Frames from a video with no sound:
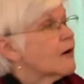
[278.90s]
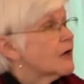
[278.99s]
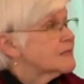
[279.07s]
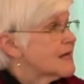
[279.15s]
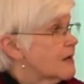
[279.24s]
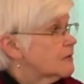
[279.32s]
are
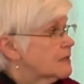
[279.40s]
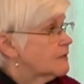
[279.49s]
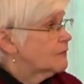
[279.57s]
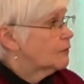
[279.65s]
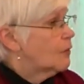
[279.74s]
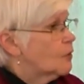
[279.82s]
down
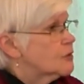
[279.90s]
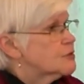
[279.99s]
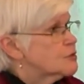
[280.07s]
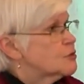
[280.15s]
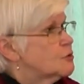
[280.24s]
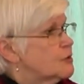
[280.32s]
in the lower
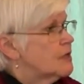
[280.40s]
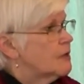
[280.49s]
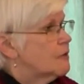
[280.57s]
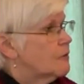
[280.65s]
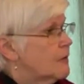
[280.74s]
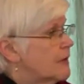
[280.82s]

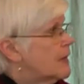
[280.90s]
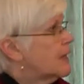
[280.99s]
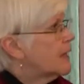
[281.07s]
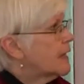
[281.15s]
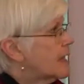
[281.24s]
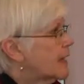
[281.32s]
studio,
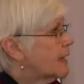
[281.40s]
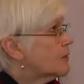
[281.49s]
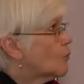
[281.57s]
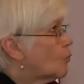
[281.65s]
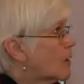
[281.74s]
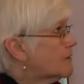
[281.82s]
and
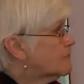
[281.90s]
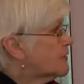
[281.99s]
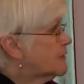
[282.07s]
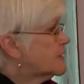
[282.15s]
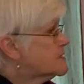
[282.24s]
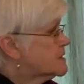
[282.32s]
one of the
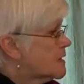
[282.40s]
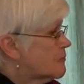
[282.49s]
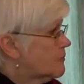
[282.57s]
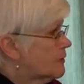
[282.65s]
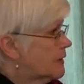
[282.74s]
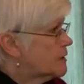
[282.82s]
things that I really